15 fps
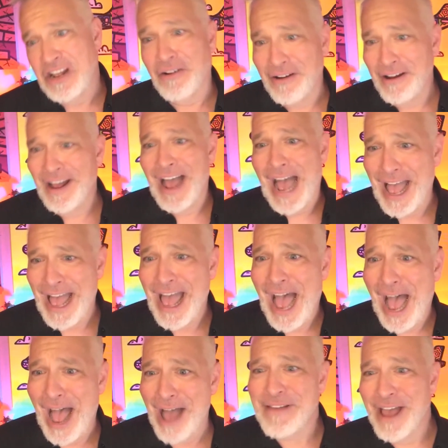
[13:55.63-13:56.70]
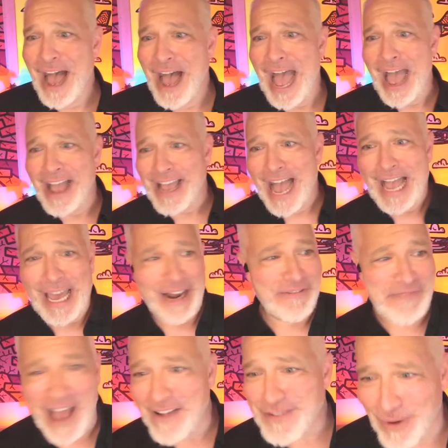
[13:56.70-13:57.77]
you know, I, I
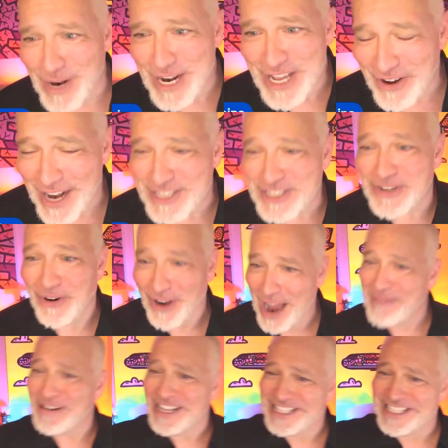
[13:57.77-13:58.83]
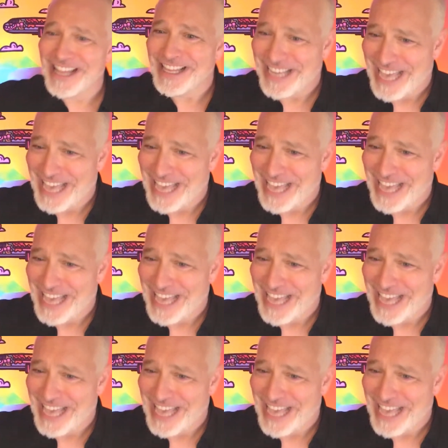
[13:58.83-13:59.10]
got a 520 credit score. I'm going to